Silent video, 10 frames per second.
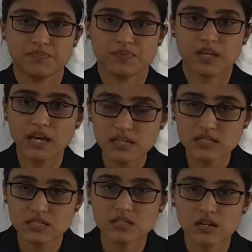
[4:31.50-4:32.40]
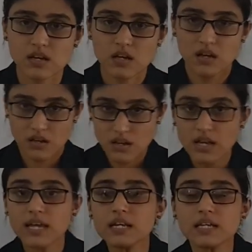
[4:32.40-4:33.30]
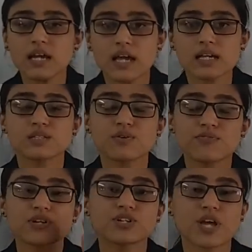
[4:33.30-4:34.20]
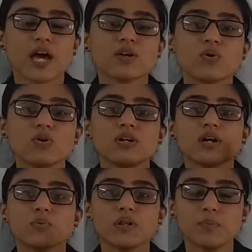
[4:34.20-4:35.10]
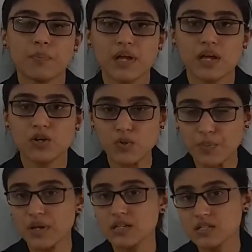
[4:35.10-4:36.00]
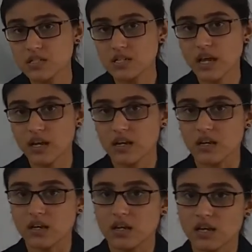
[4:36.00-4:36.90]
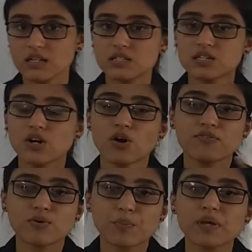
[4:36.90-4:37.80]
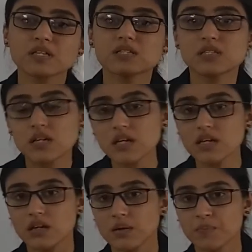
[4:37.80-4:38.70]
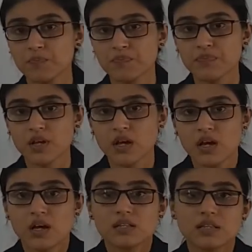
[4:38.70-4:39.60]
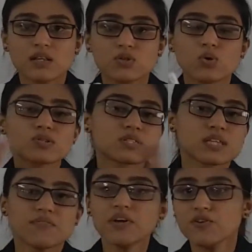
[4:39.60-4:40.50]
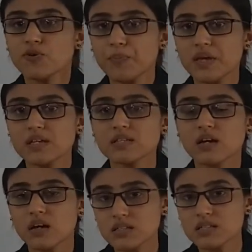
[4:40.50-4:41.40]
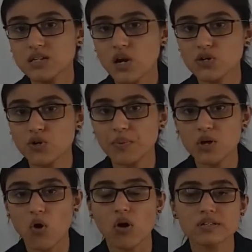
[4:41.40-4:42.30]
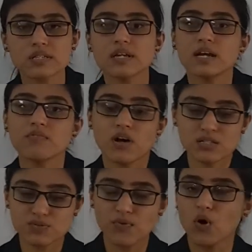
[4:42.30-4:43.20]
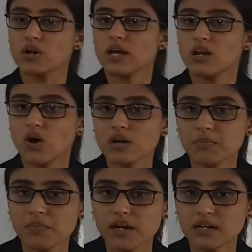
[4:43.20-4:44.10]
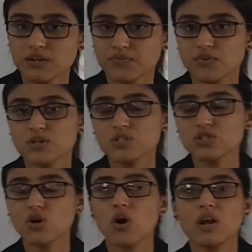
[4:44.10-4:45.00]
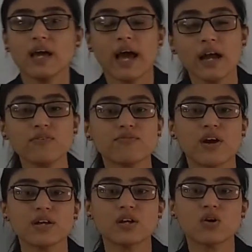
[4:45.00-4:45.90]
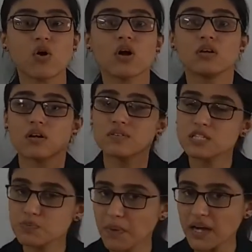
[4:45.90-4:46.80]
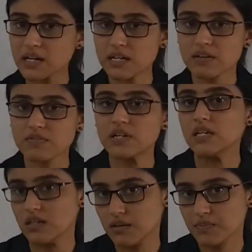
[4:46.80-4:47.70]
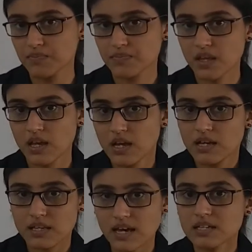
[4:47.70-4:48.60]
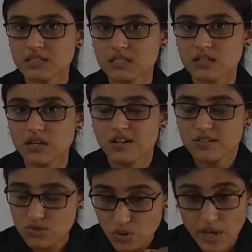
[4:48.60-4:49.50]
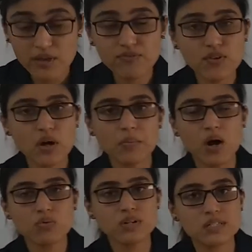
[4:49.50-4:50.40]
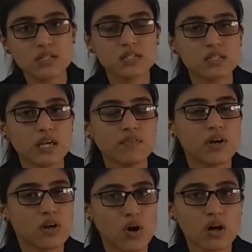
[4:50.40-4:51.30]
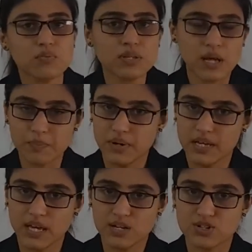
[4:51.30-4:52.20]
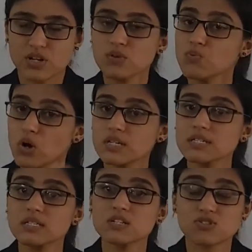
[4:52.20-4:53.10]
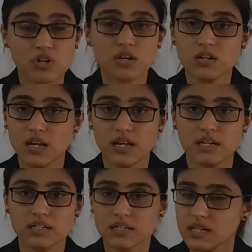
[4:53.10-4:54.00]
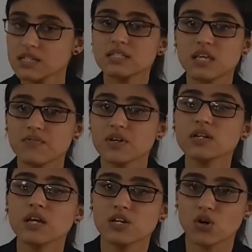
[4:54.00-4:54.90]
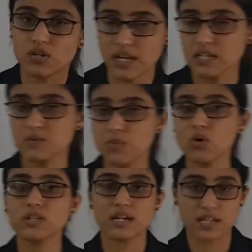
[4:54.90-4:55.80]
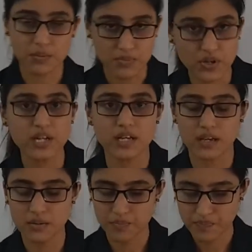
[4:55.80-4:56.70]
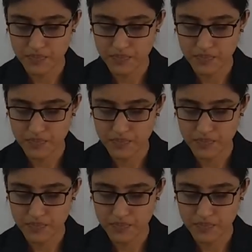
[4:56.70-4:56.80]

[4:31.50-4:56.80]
Yes. In case if a shareholder will pay rupees 10 instead of rupees 3, then those 7 rupees are considered to be calls in advance for allotment, first call and final call respectively. Yes. So if the amount is received along with application, what is the journal entry is given in your textbook that I am reading.